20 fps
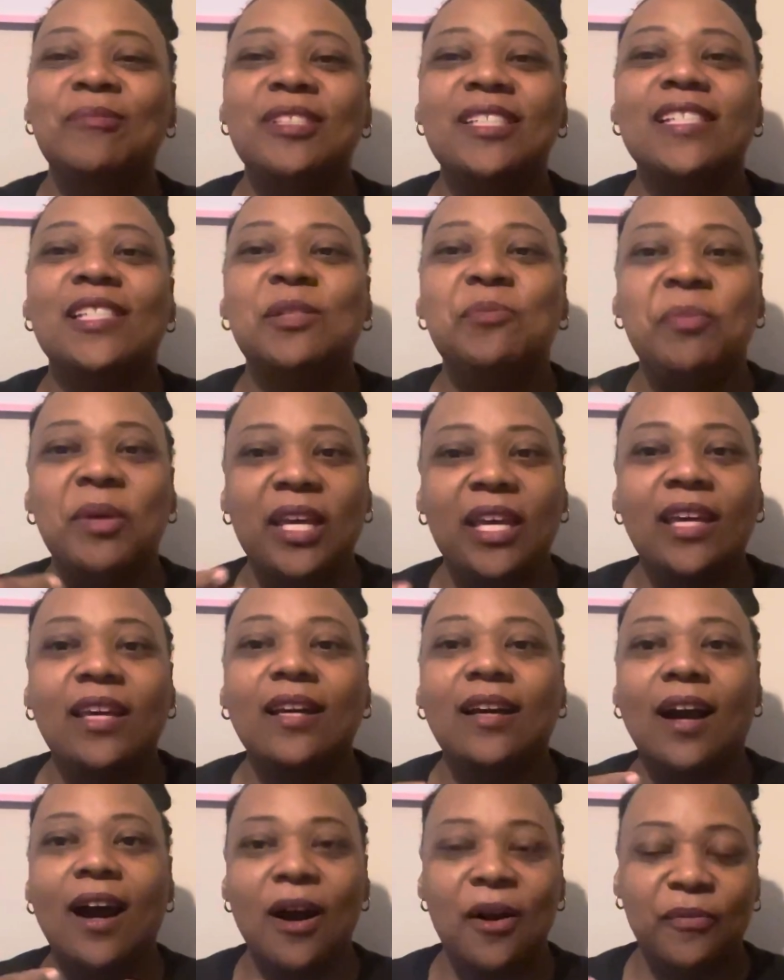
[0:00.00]
just being
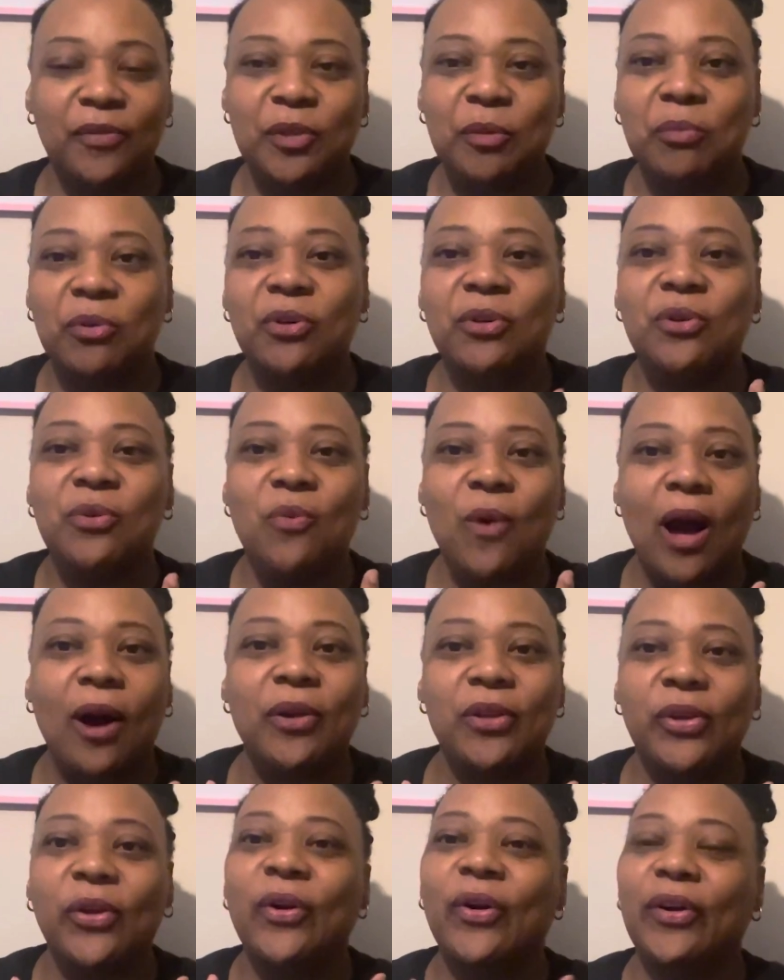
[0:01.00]
comfortable while
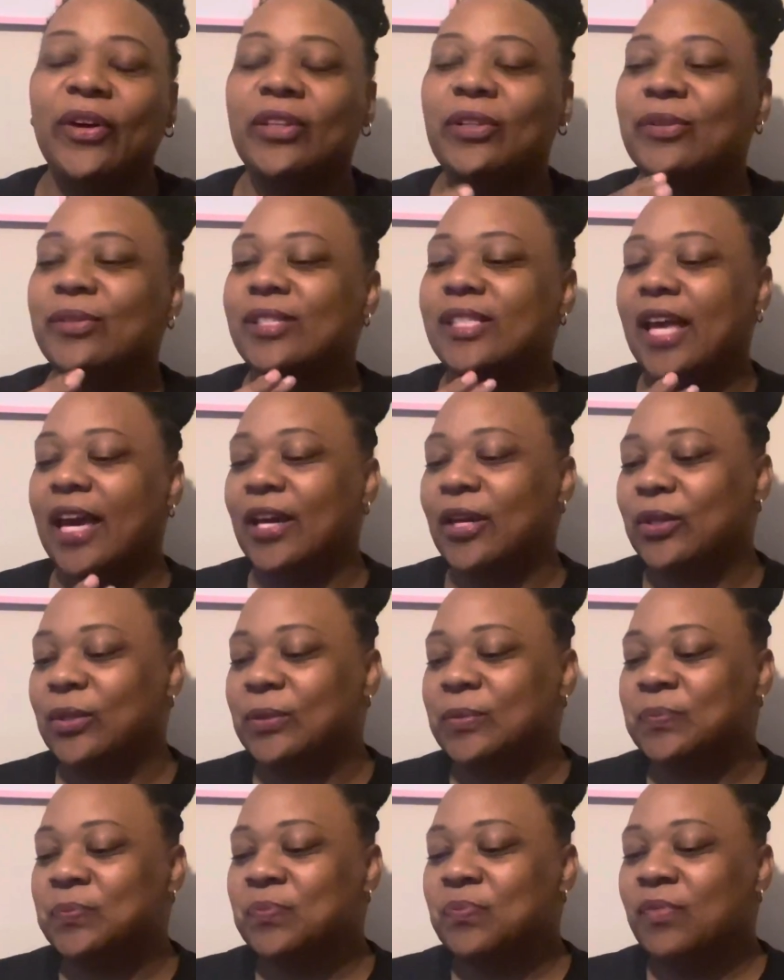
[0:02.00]
you're on your cycle.